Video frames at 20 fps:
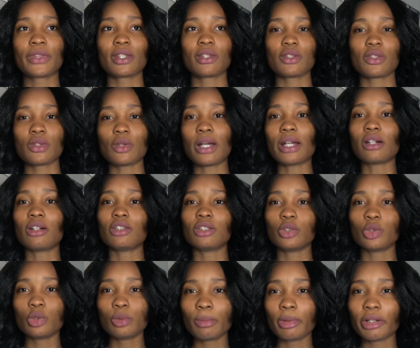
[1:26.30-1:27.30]
So I called the
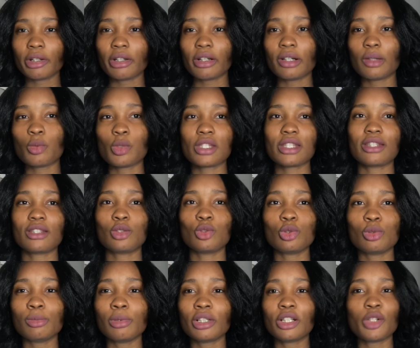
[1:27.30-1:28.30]
Uber, was in the
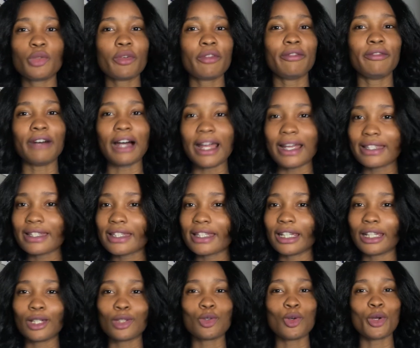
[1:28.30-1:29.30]
Uber,
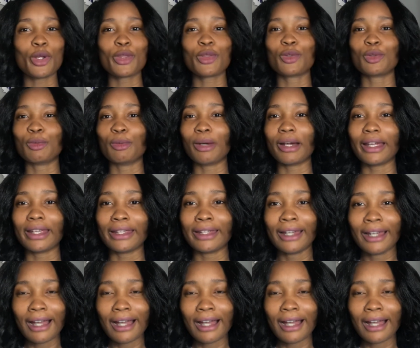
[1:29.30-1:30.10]
revising, going through my